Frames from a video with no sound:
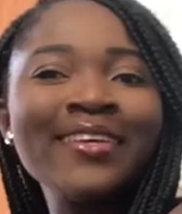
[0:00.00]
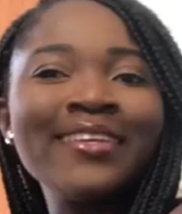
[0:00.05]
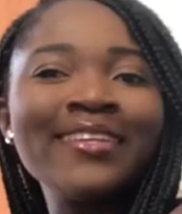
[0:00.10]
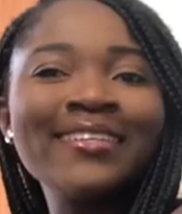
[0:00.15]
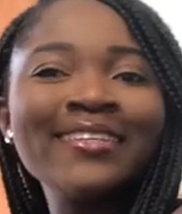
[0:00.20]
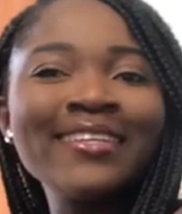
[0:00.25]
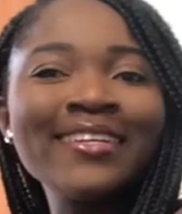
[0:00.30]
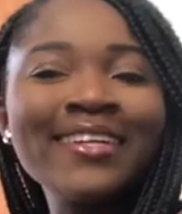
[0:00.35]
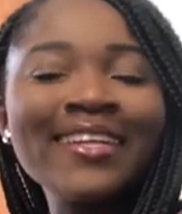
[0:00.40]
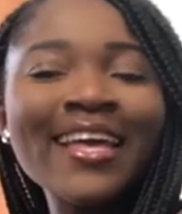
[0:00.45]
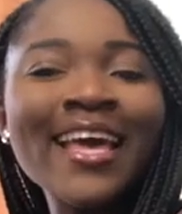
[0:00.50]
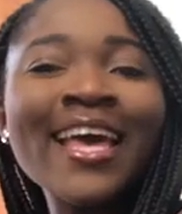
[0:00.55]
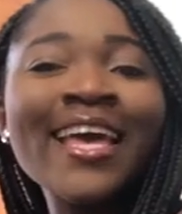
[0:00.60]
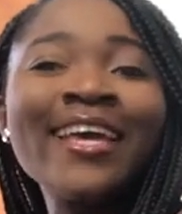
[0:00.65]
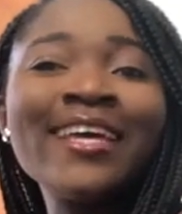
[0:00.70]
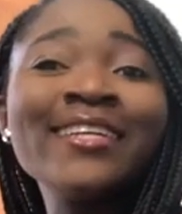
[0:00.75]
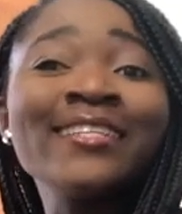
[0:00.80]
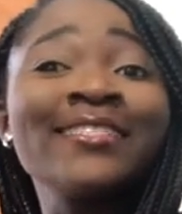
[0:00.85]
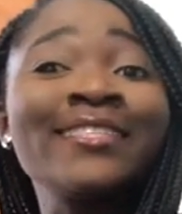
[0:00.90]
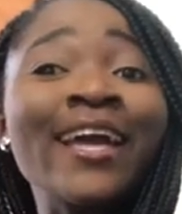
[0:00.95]
Nah,
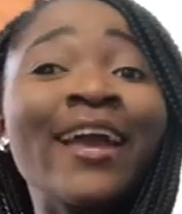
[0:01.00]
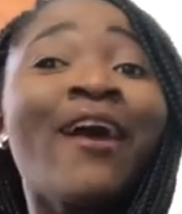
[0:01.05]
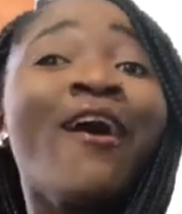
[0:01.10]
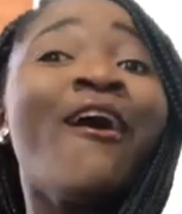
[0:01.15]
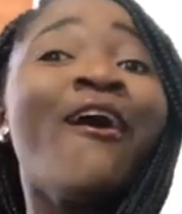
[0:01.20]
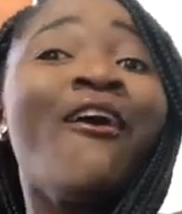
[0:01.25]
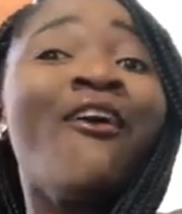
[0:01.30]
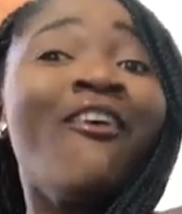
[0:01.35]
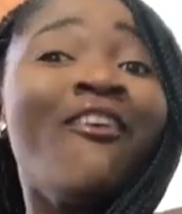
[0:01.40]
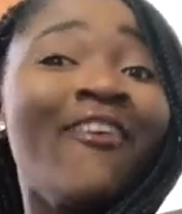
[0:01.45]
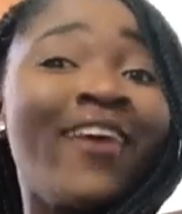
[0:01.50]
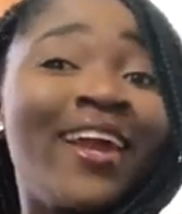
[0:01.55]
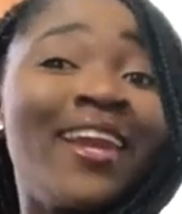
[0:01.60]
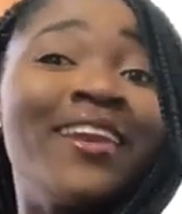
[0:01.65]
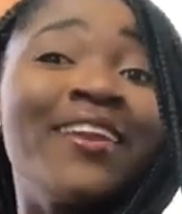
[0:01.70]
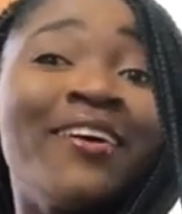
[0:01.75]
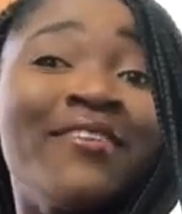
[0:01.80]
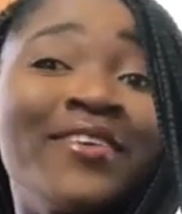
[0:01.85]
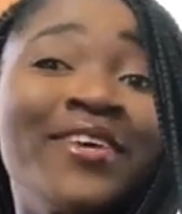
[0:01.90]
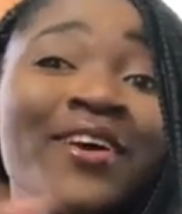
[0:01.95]
he was like, Oh, I
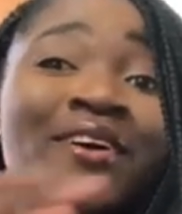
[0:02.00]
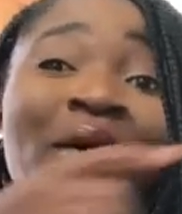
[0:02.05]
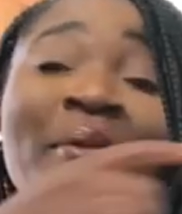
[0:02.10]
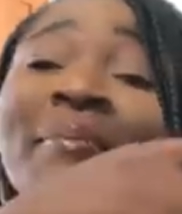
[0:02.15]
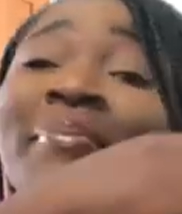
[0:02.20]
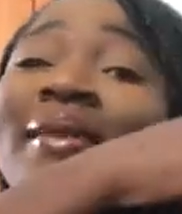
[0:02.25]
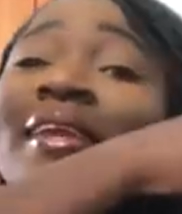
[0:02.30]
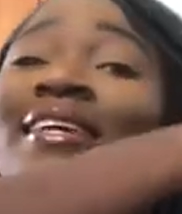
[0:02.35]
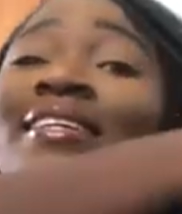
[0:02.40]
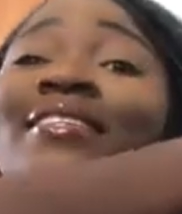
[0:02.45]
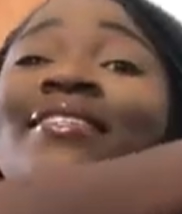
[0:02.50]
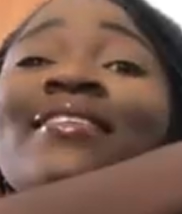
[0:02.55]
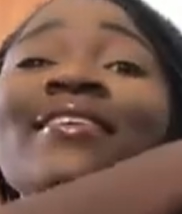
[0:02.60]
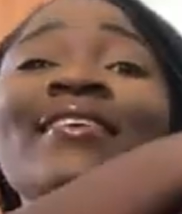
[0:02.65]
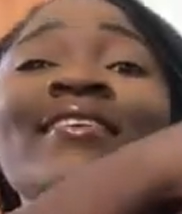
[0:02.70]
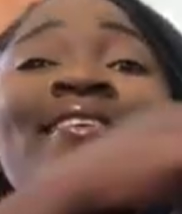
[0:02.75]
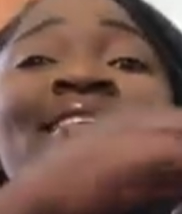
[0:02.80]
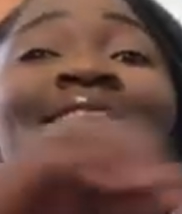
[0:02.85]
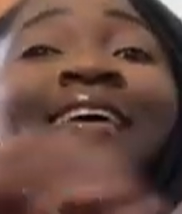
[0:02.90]
love your complexion.